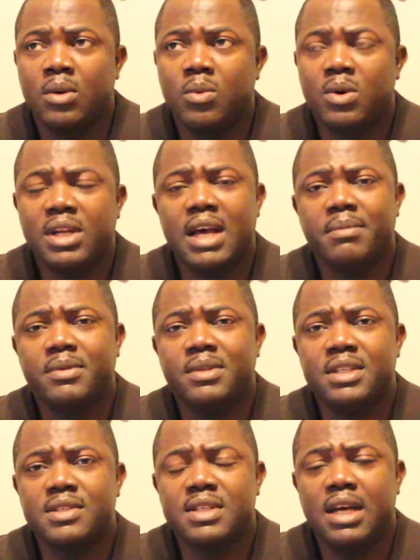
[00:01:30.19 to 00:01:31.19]
What happened
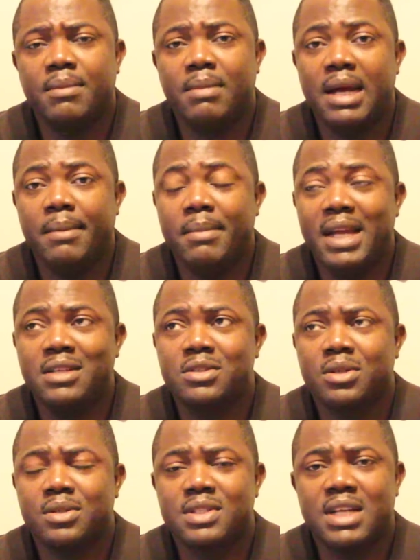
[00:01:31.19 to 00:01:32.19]
is that my
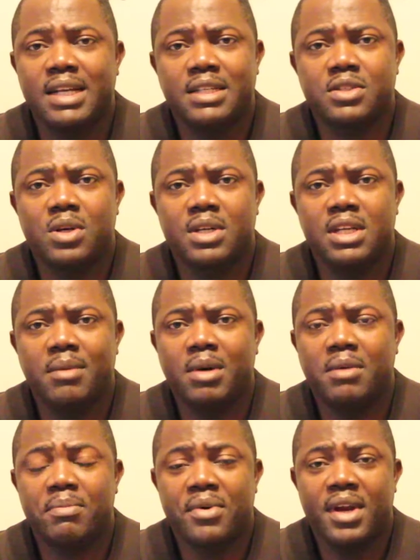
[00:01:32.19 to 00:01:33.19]
mentor started talking
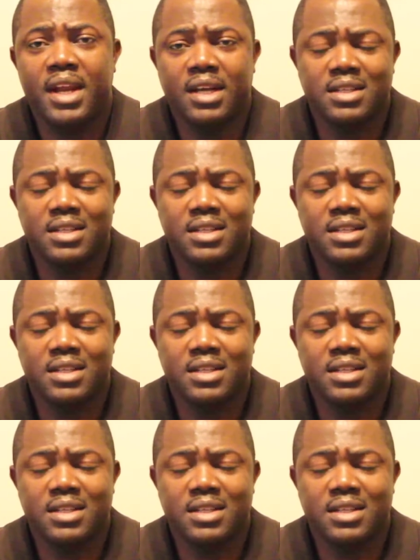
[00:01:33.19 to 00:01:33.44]
about prayer.